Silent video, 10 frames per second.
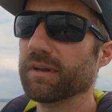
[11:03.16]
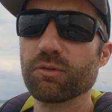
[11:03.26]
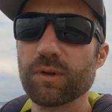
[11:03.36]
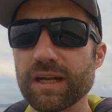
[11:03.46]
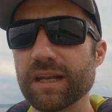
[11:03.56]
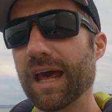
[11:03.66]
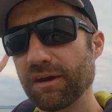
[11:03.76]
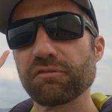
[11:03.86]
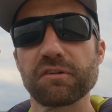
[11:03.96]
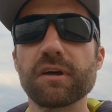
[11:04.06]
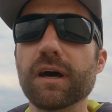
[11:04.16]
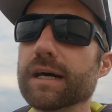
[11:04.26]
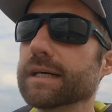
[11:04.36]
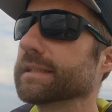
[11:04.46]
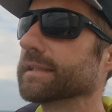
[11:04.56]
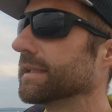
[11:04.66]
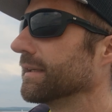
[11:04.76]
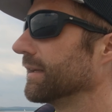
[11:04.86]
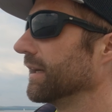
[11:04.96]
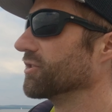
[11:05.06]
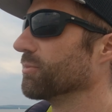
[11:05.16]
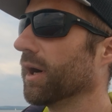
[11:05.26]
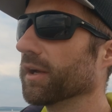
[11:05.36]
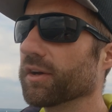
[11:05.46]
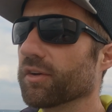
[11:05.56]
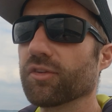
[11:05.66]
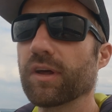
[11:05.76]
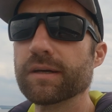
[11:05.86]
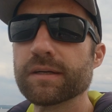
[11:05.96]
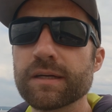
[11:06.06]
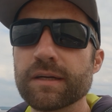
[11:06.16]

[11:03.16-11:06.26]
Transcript: minutes when I left Inchmarnock, so